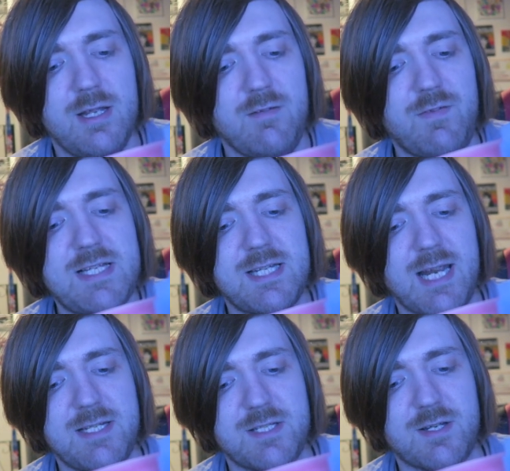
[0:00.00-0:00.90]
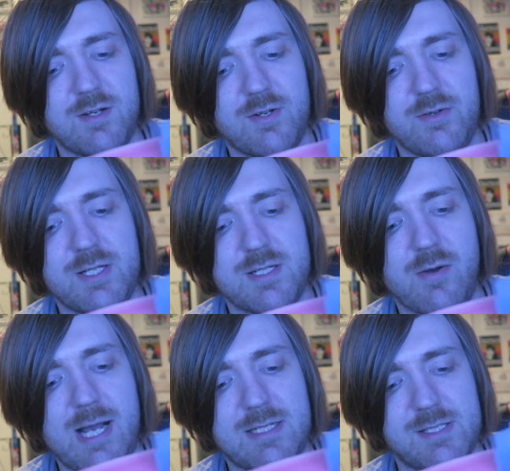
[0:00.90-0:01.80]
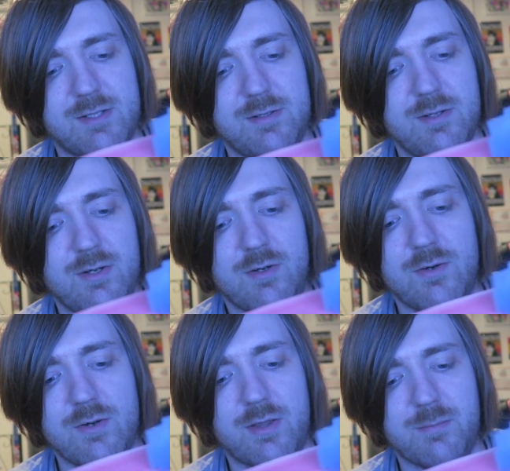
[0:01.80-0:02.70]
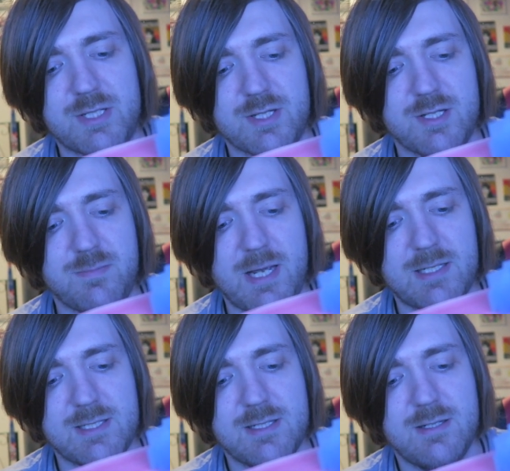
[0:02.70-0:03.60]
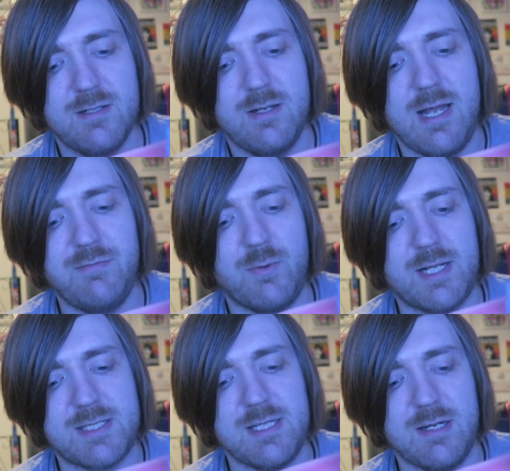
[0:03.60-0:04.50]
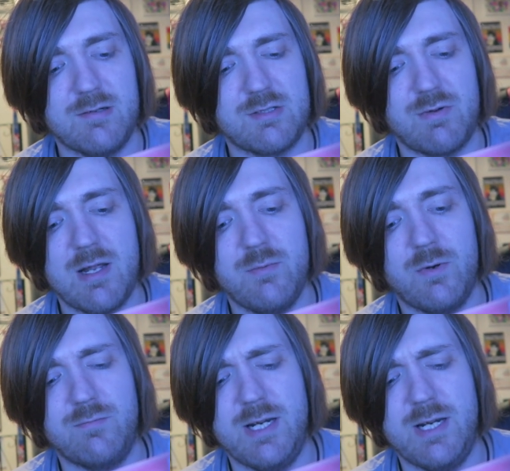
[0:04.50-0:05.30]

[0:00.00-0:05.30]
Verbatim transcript: Investigators conclude it's no accident. All of them are suspects. Everyone has secrets, right? What